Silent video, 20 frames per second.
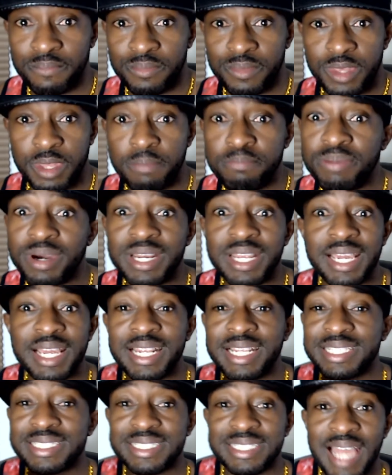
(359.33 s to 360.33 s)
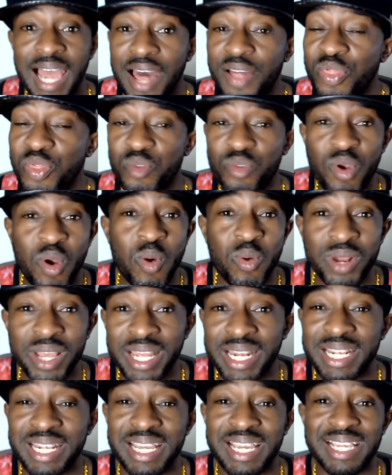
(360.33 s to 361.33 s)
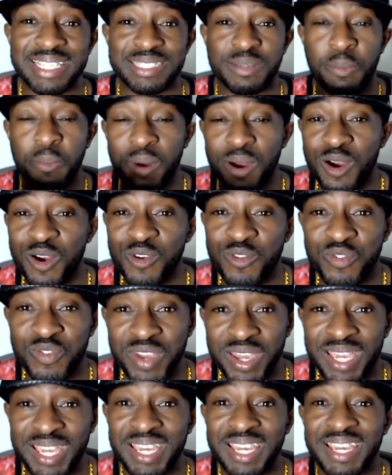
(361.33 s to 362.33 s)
But it is not thrown in. It is perfect.